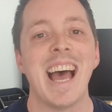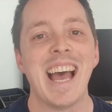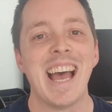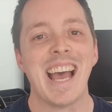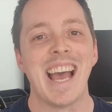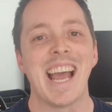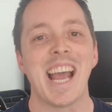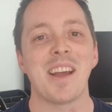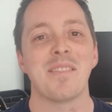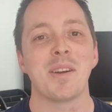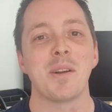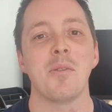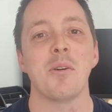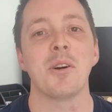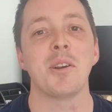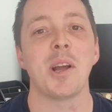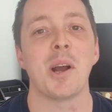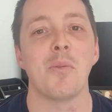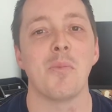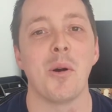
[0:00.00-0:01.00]
Hey
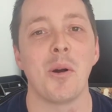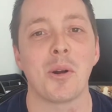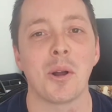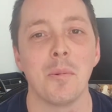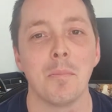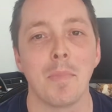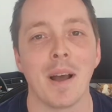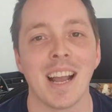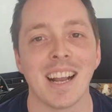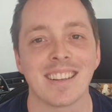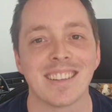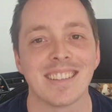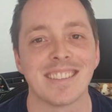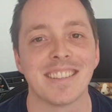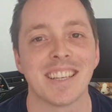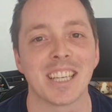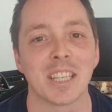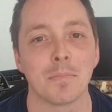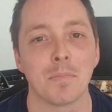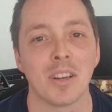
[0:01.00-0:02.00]
everyone, and welcome back to
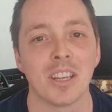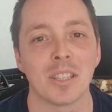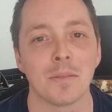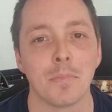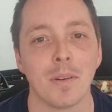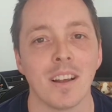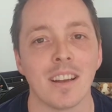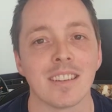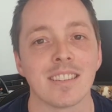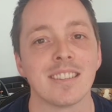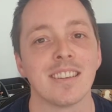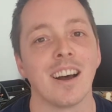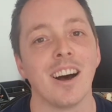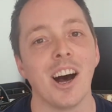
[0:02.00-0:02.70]
6++.